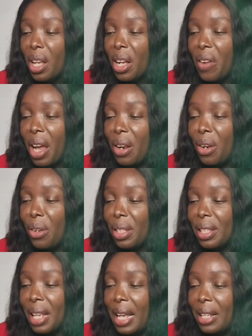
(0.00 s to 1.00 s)

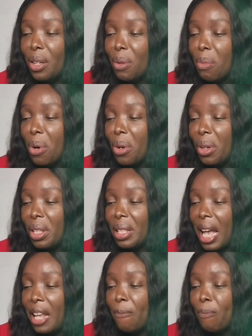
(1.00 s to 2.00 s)
Granulocyte,
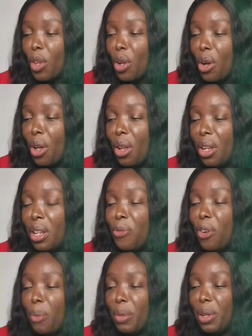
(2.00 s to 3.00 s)
monocyte, colony
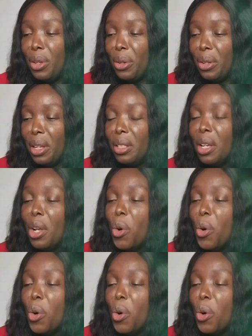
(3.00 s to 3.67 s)
forming unit,